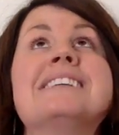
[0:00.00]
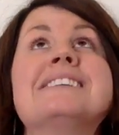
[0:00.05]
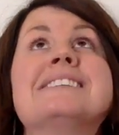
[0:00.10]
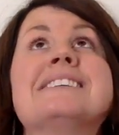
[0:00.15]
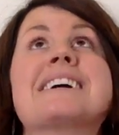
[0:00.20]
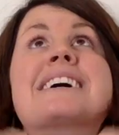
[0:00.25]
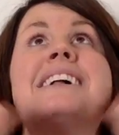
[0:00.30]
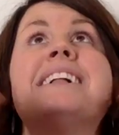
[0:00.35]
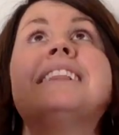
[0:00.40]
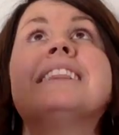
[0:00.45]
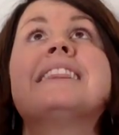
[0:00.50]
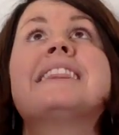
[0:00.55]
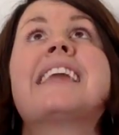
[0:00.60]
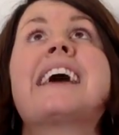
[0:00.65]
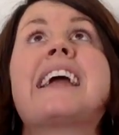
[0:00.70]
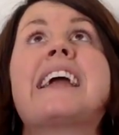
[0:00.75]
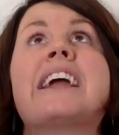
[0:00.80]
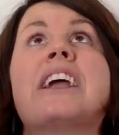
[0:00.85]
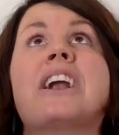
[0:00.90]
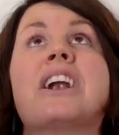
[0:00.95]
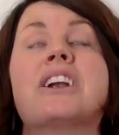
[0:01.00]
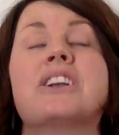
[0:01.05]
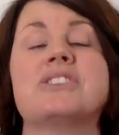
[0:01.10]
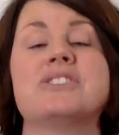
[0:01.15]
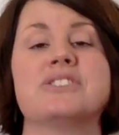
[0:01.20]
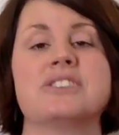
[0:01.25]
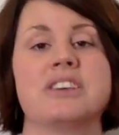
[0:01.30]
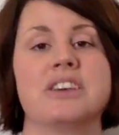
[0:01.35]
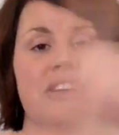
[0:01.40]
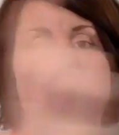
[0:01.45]

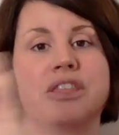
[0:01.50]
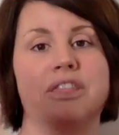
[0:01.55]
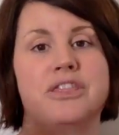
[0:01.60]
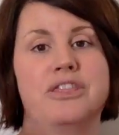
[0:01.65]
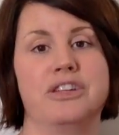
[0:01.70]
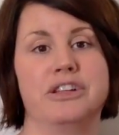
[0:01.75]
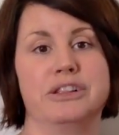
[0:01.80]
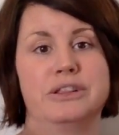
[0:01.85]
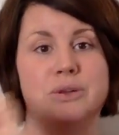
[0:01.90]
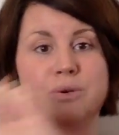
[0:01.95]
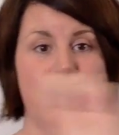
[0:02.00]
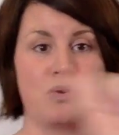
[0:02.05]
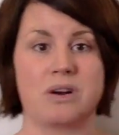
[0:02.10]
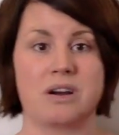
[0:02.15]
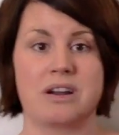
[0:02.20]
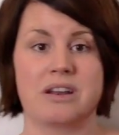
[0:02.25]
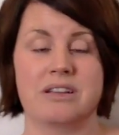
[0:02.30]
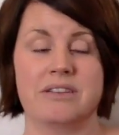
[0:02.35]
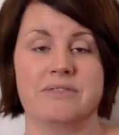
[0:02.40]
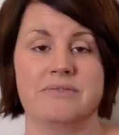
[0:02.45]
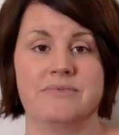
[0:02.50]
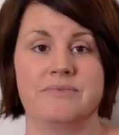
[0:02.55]
declares the Lord.